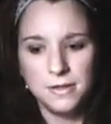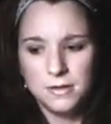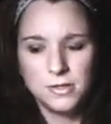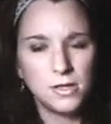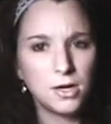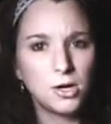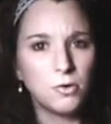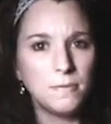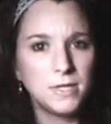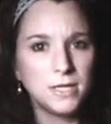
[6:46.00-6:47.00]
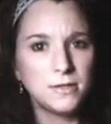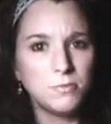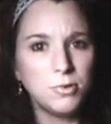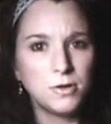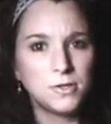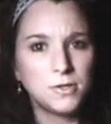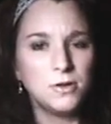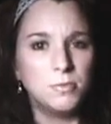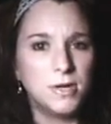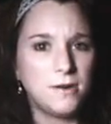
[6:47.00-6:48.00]
There's a lot of corrupt things in books
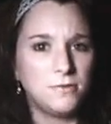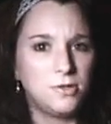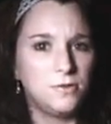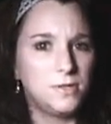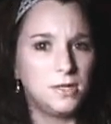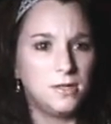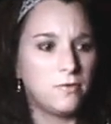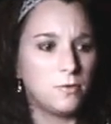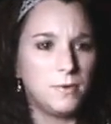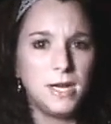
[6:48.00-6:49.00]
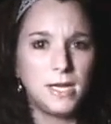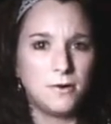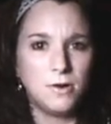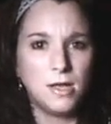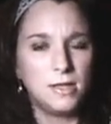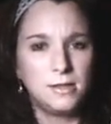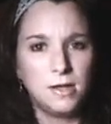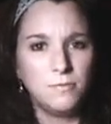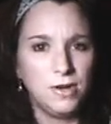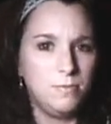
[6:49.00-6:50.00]
too, but I don't choose to never read again or not let
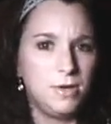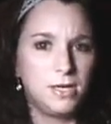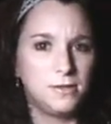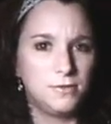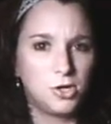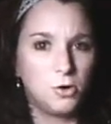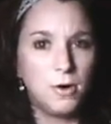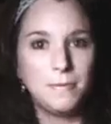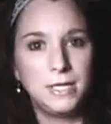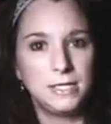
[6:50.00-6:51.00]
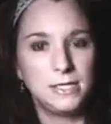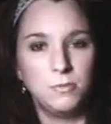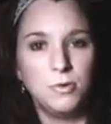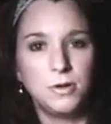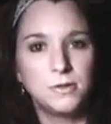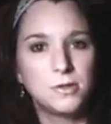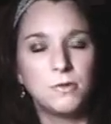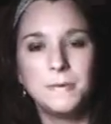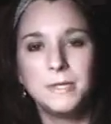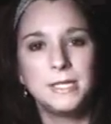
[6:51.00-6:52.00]
them read because there's corrupt things in books. There's
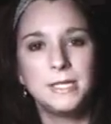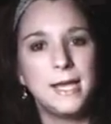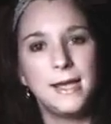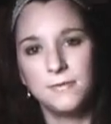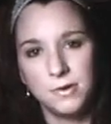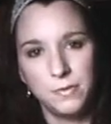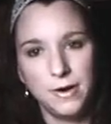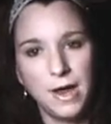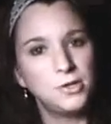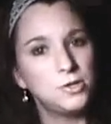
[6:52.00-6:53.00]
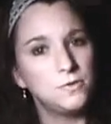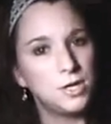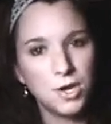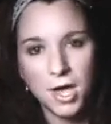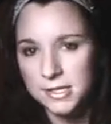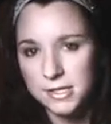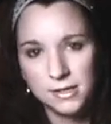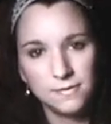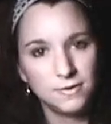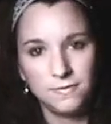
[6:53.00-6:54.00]
corrupt things everywhere. I choose not to
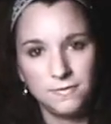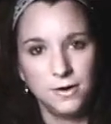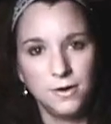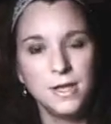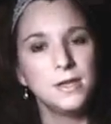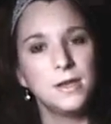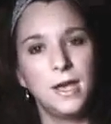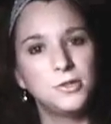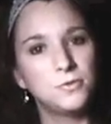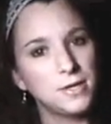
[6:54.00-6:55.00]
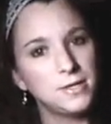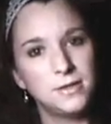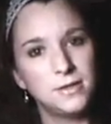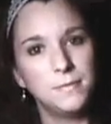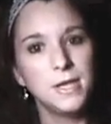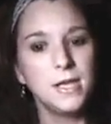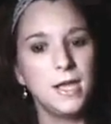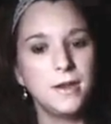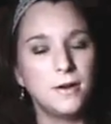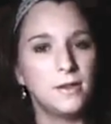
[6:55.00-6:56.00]
live in fear. I trust them,
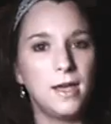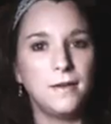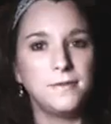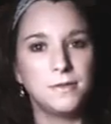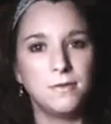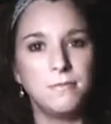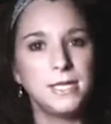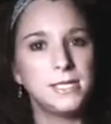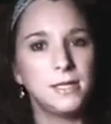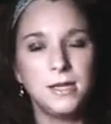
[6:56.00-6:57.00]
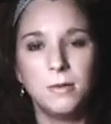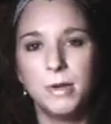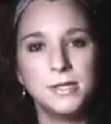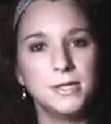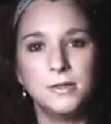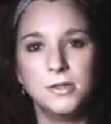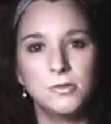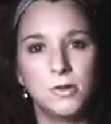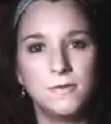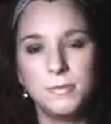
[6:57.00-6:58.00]
and our lives are amazingly abundant and
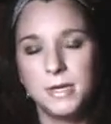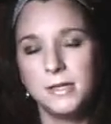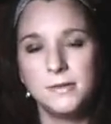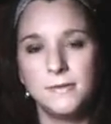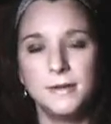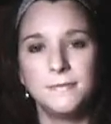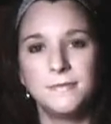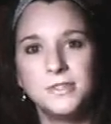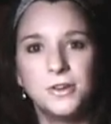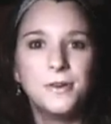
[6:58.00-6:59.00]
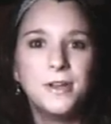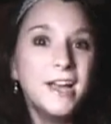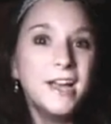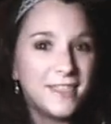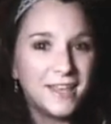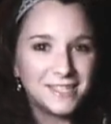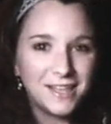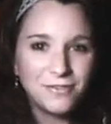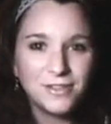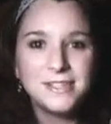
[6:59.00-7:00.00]
joyful because of it. So thanks a
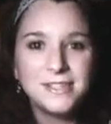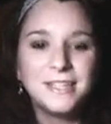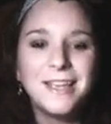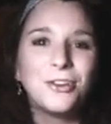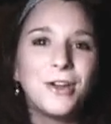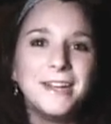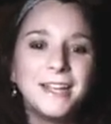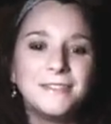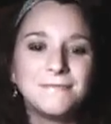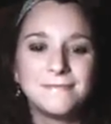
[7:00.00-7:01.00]
lot for listening. Have a great night.